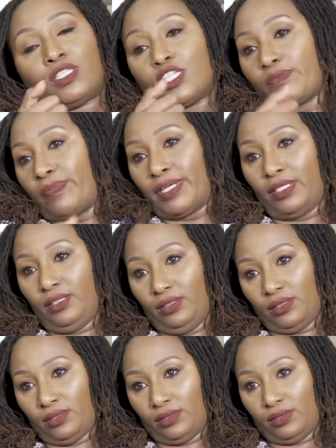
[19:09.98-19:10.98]
disciplined.
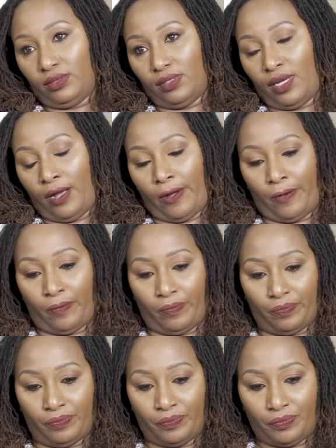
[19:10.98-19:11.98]
Mm.
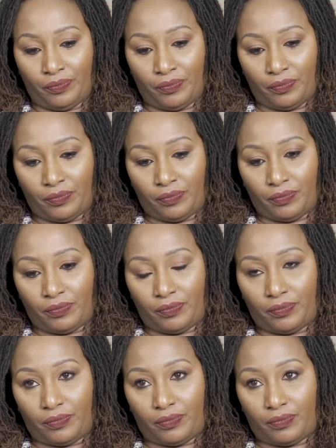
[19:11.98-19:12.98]
Um,
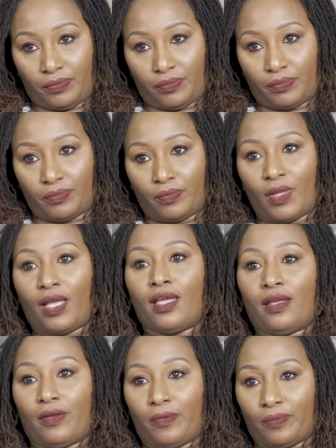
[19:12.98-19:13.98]
access to finance, but
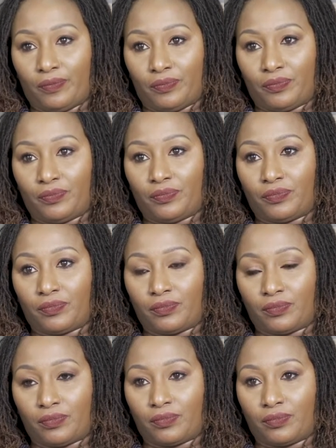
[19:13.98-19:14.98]
it's not really
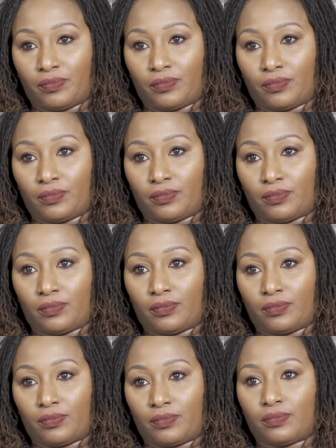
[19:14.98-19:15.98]
finance that it is. It's
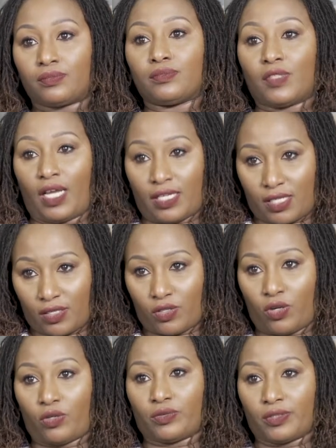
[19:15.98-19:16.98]
access to loans. in fact,
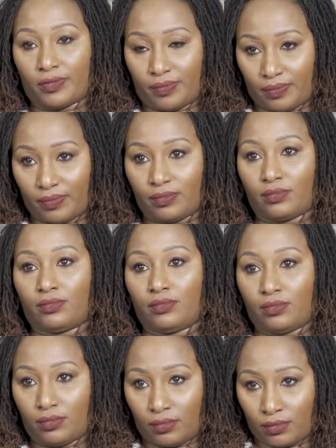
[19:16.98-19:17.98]
that's loans. what what what
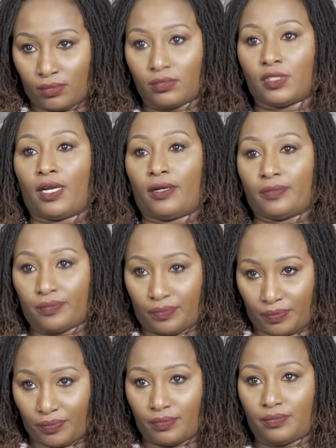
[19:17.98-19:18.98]
they gave you access yeah. to
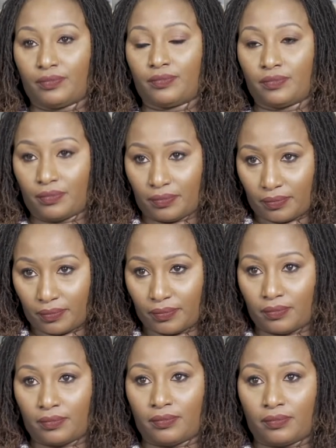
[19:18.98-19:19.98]
loans
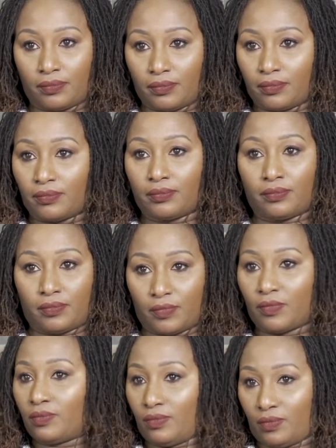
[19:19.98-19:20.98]
before the maturity
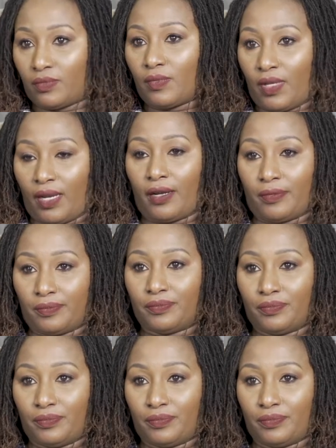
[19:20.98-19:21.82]
had kicked in. Yeah.